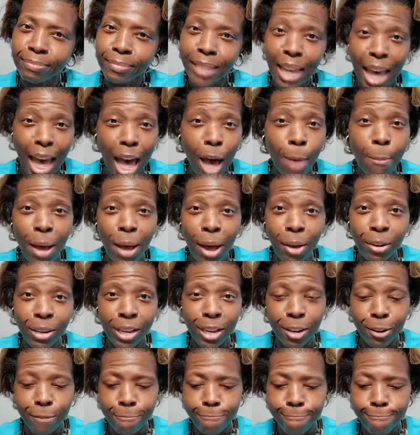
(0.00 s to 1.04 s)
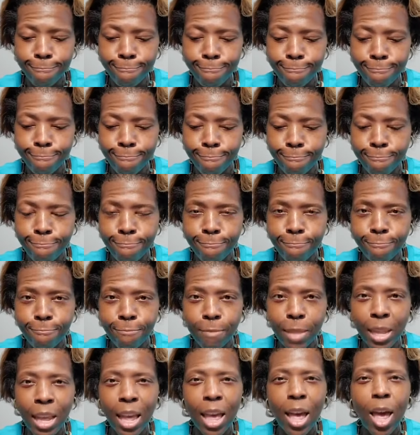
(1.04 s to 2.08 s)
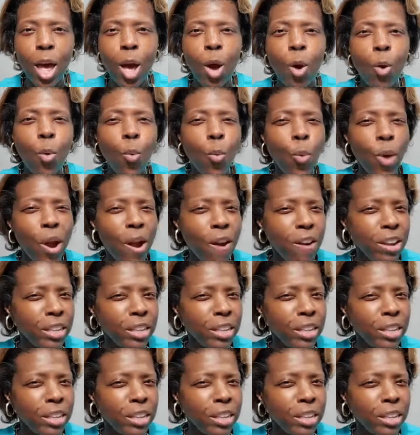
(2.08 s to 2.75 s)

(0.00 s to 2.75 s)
How about you? Where